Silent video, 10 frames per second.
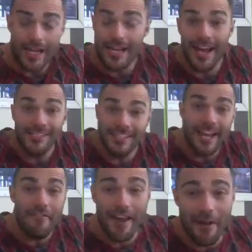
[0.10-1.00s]
Hi guys,
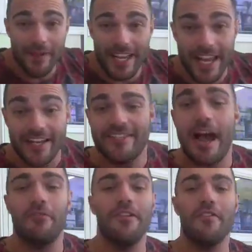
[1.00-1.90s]
here I am again,
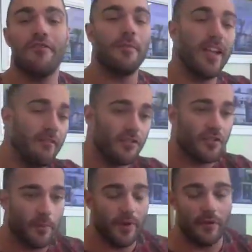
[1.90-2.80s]
Darren from
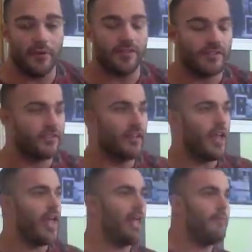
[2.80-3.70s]
Kingfisher Computers.
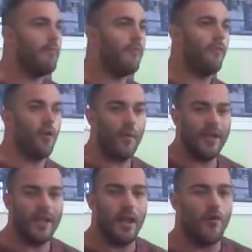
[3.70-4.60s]

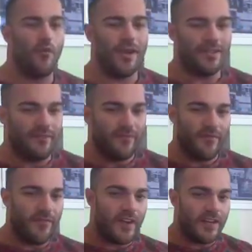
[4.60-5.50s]
Following a recent
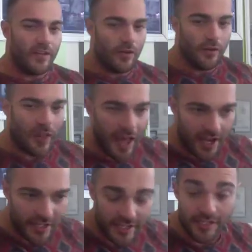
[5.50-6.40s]
video that
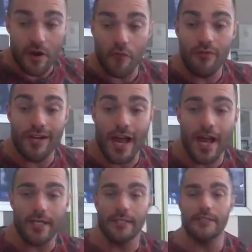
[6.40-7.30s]
I did
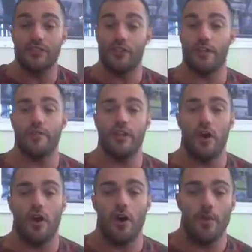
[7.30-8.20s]
regarding securing
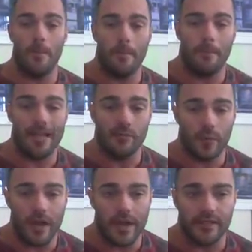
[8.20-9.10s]
your
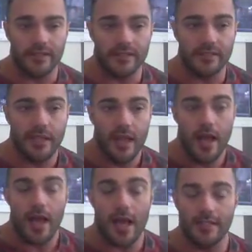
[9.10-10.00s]
passwords,
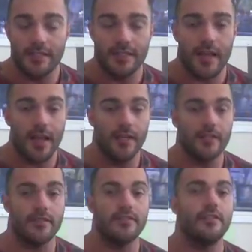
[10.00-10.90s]
I
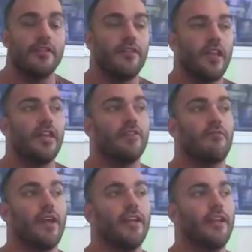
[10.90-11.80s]
decided to think,
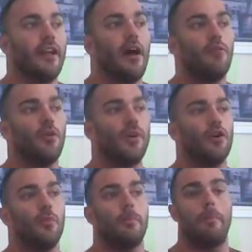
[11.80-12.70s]
right, how could we
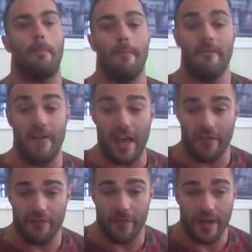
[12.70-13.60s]
go
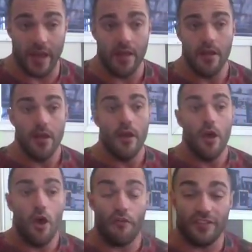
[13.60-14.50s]
further from here?
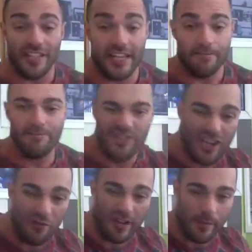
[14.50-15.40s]
Obviously,
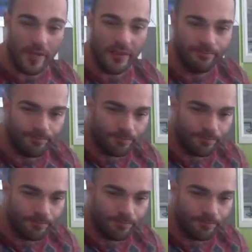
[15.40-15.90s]
secure an email.